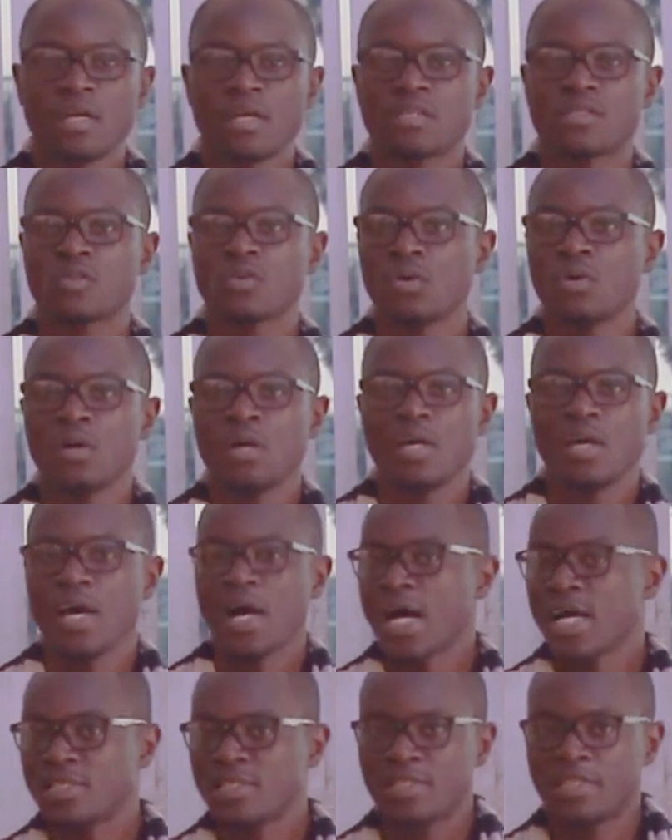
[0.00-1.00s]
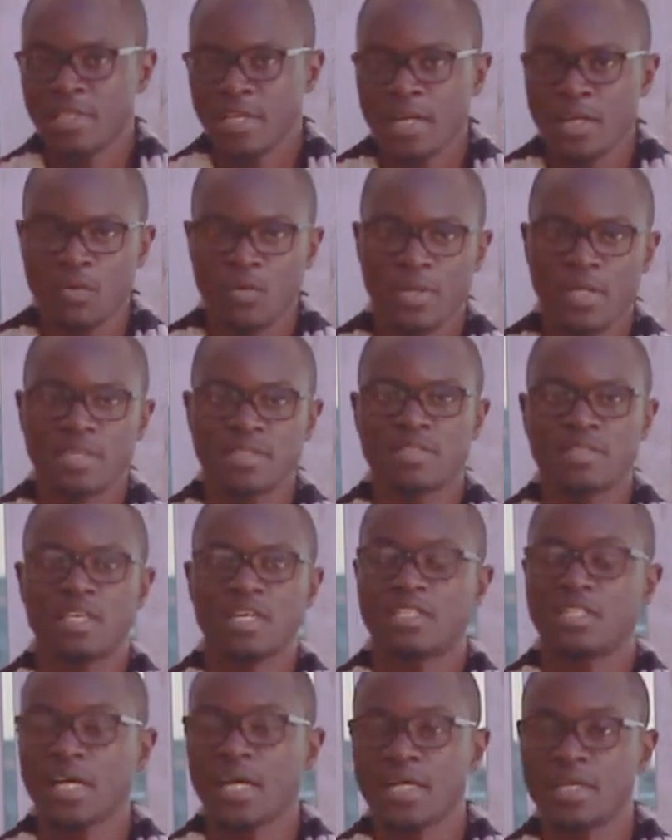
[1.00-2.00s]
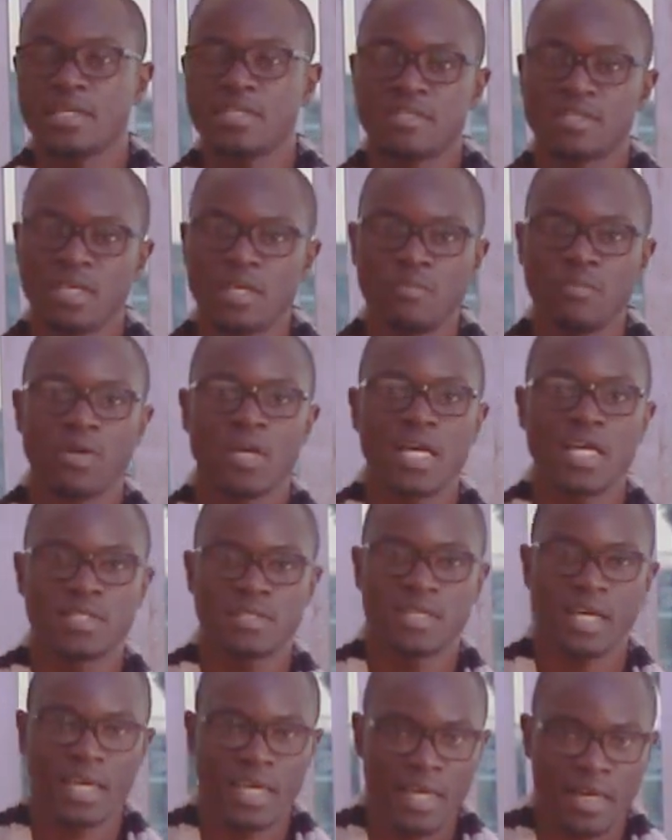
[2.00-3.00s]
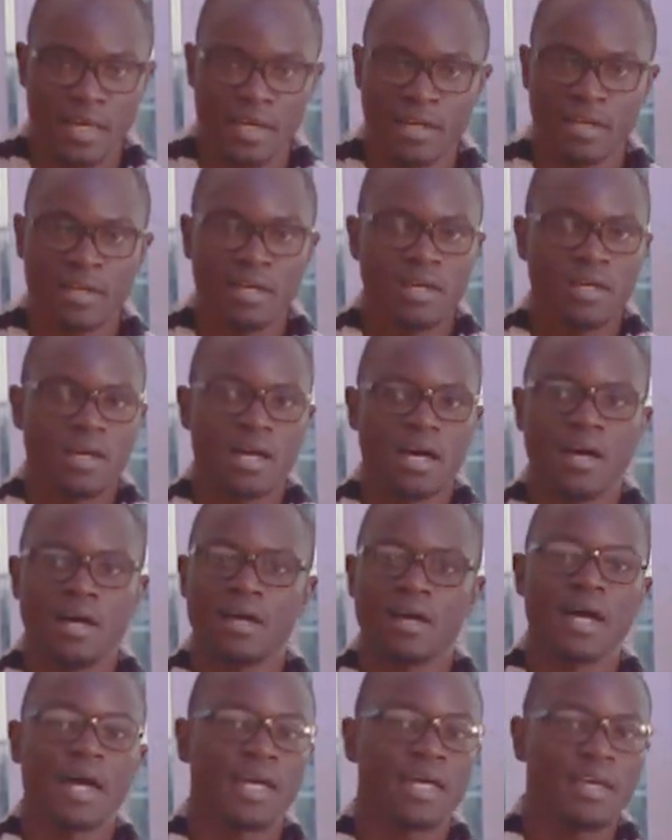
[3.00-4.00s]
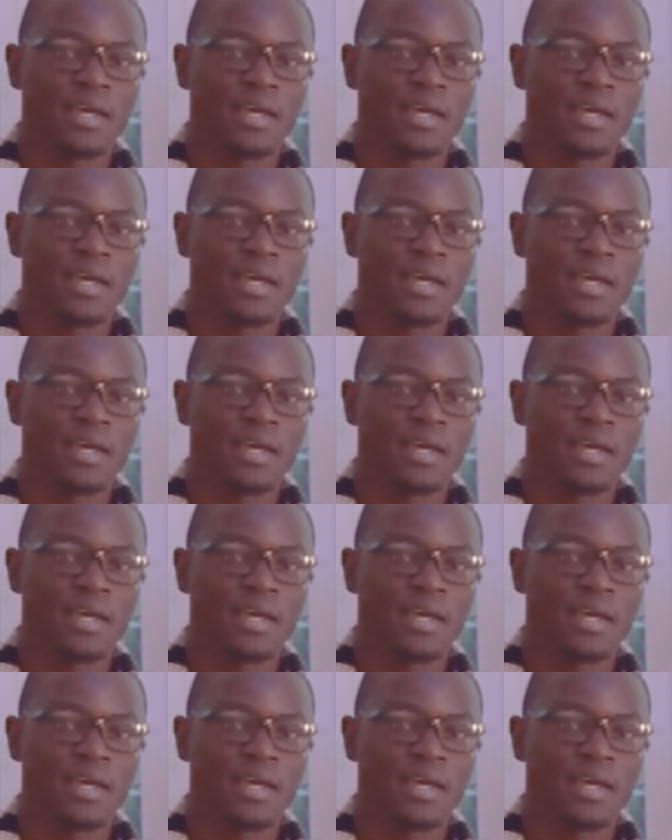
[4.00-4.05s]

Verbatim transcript: So, at 10 weeks, the child is immunized again uh,